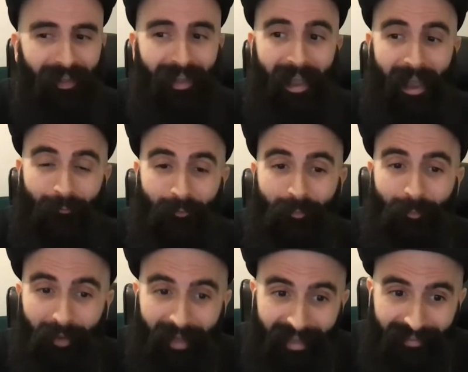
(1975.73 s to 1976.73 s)
and
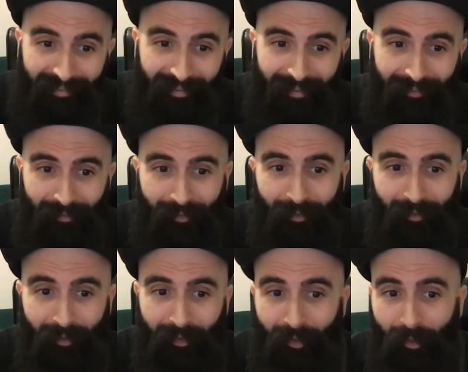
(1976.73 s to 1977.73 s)
replace it
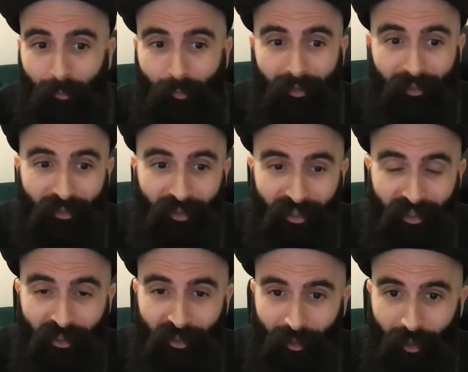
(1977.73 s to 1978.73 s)
with a G
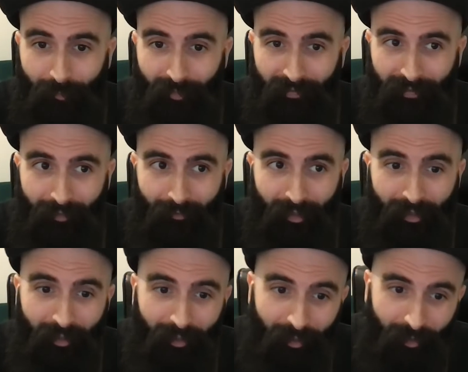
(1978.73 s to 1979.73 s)
sharp
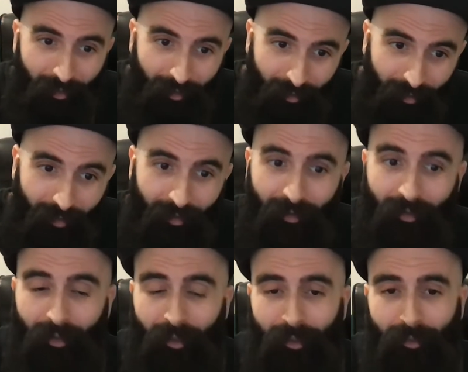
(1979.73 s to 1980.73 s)
7
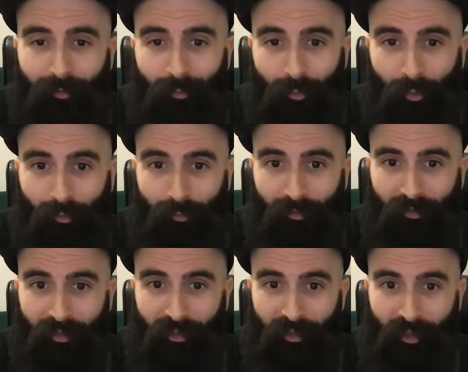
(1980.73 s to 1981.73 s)
to go to
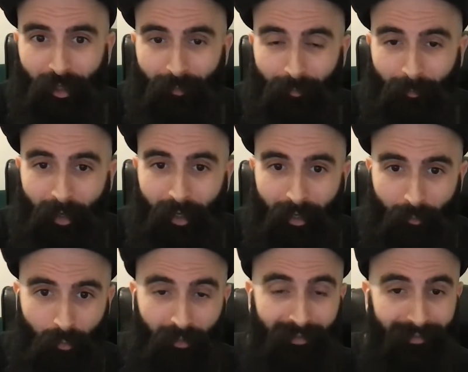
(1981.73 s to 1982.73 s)
C sharp minor. It
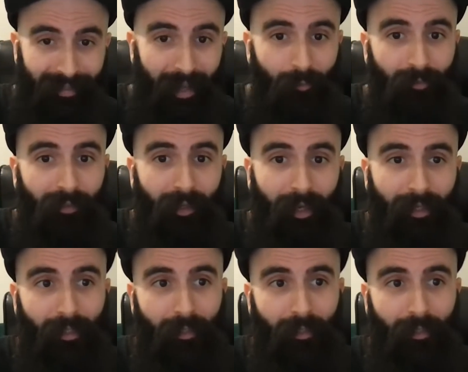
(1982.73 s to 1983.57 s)
will sound like a